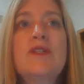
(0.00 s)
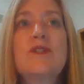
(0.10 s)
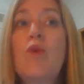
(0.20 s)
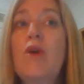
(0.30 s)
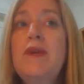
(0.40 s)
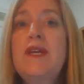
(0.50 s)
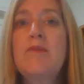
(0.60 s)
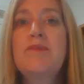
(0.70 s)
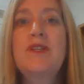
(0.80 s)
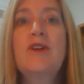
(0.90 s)
is warming
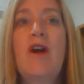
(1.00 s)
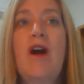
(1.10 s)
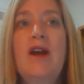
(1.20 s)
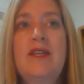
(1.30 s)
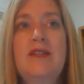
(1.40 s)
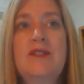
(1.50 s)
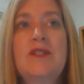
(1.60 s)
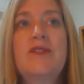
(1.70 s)
up to your audience.